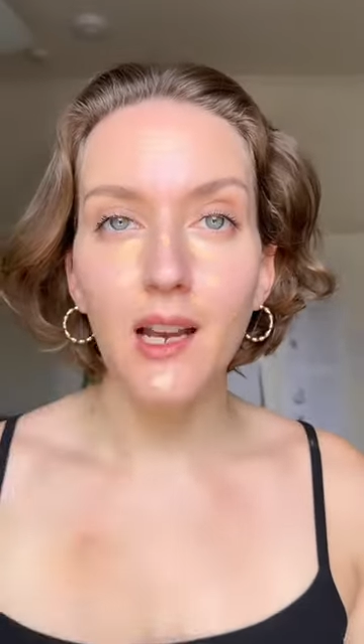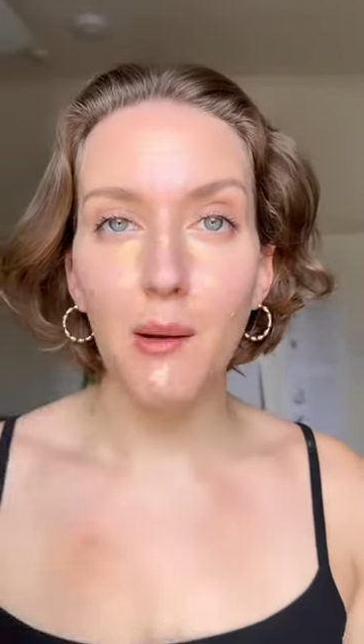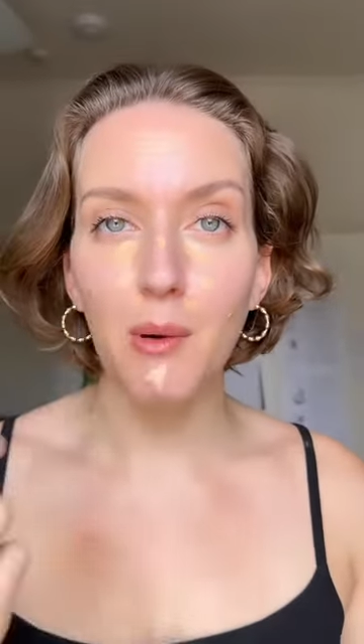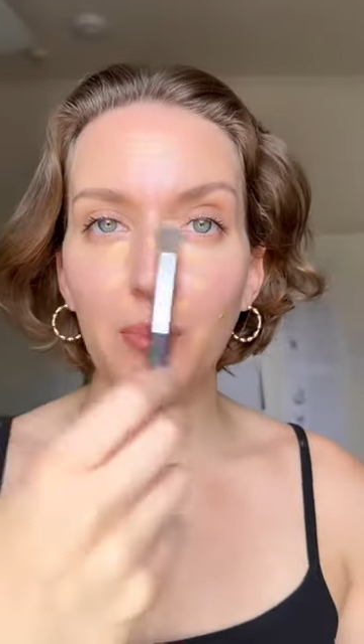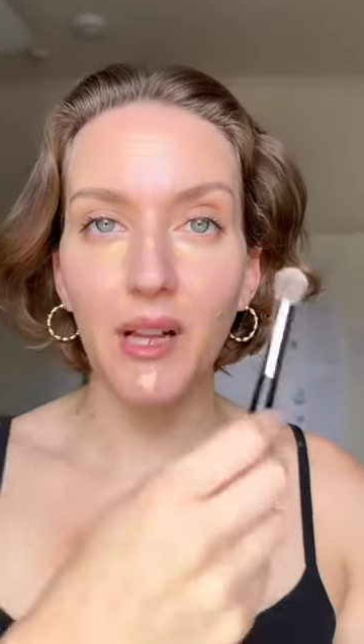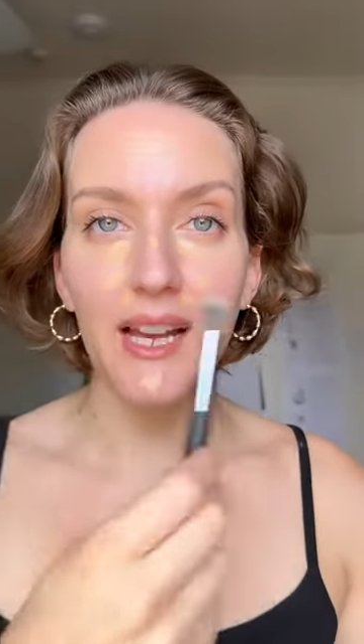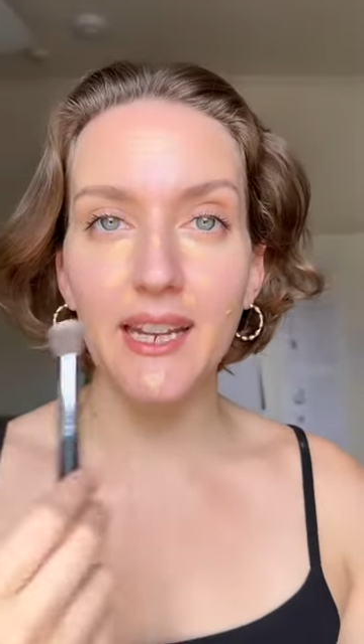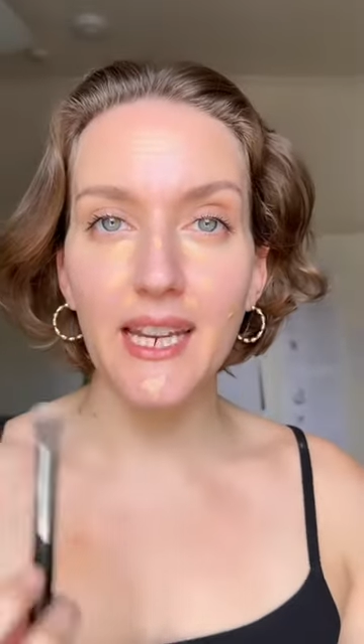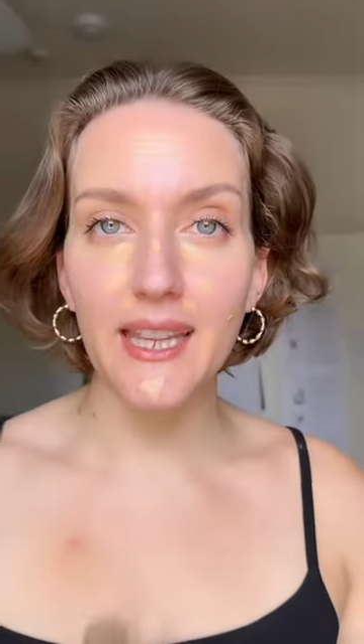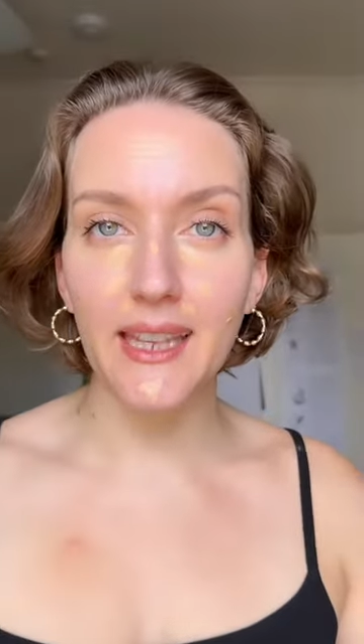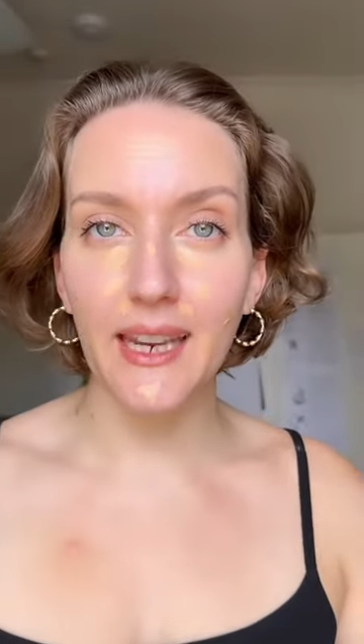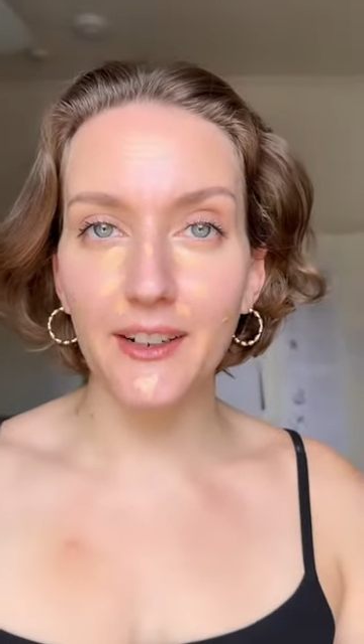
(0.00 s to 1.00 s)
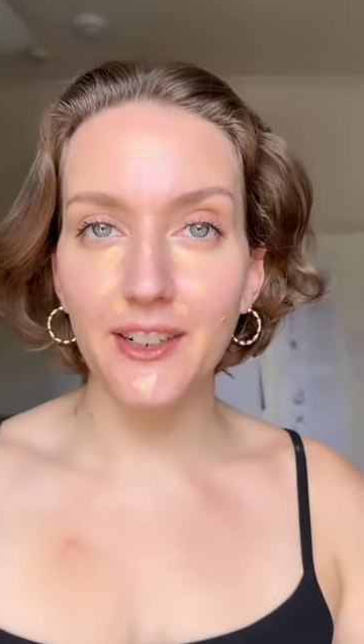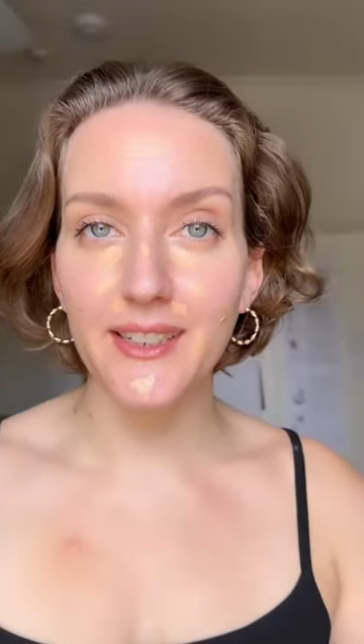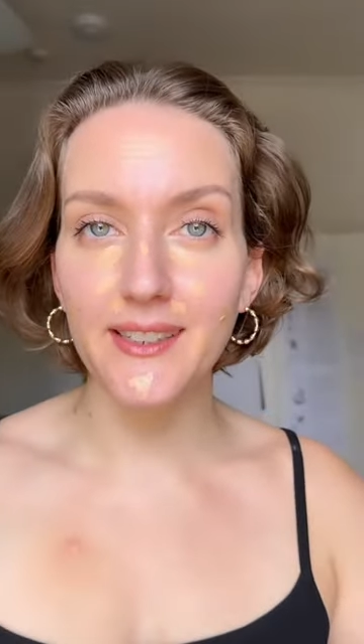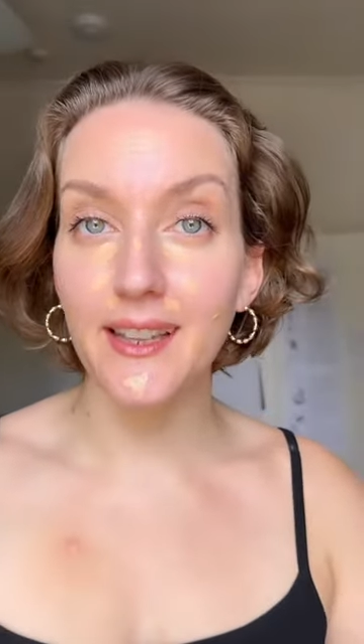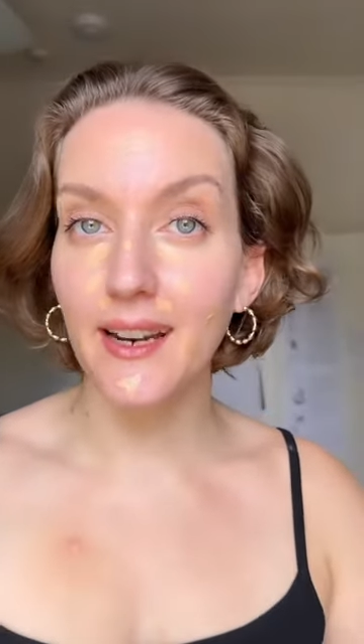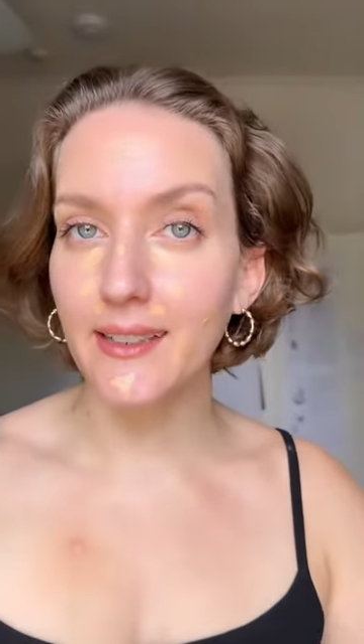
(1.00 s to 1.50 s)
I'm applying it in the
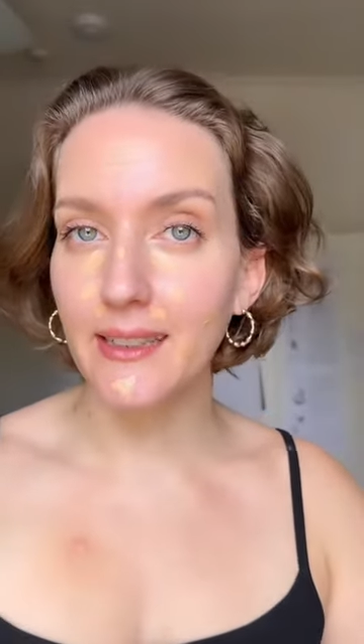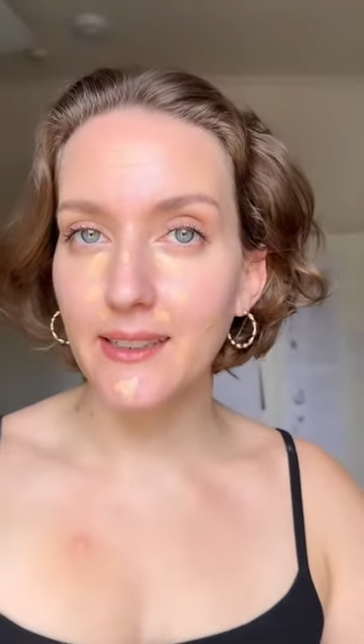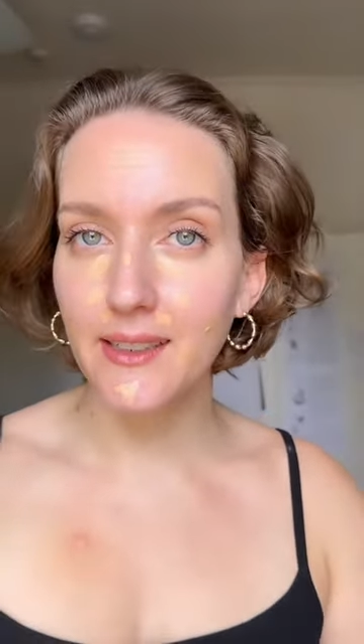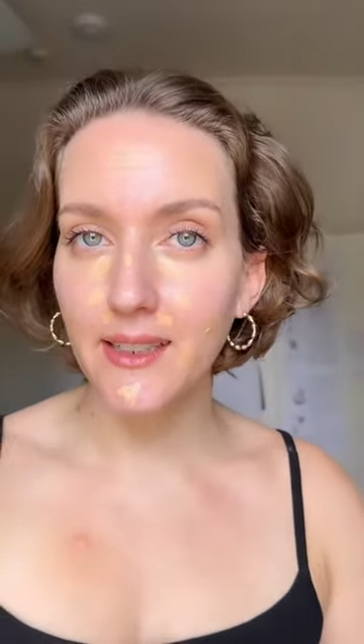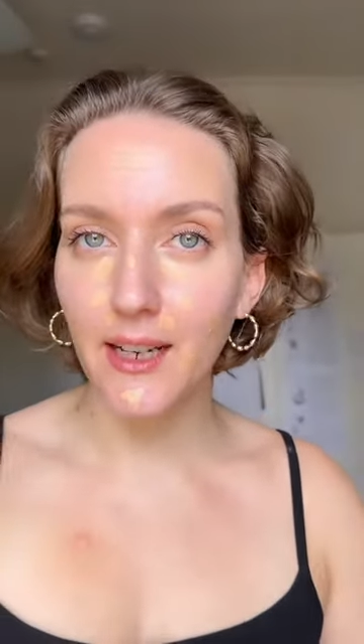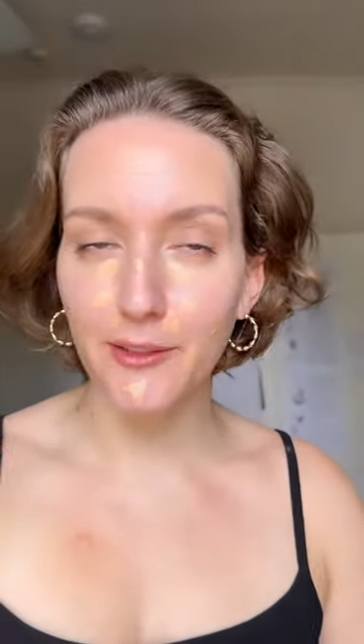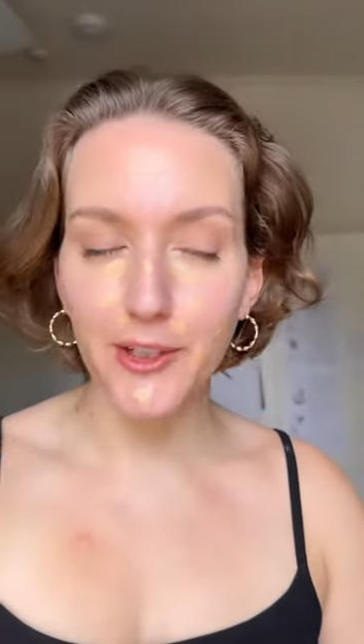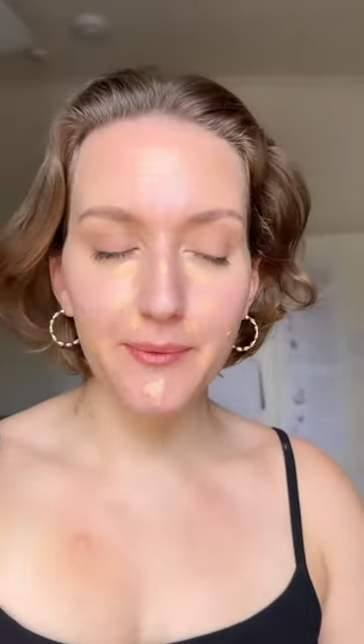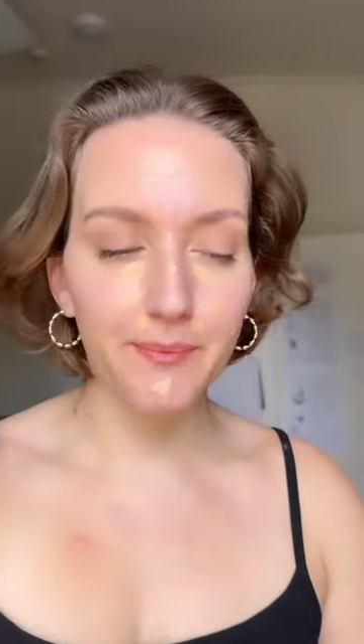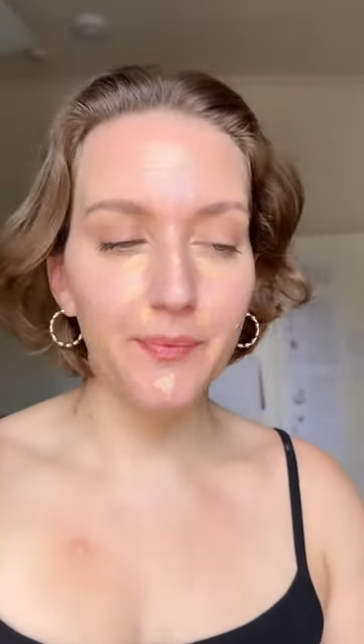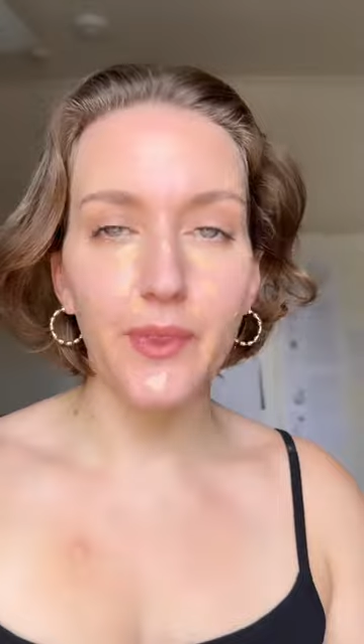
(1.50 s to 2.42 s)
areas that I need to cover,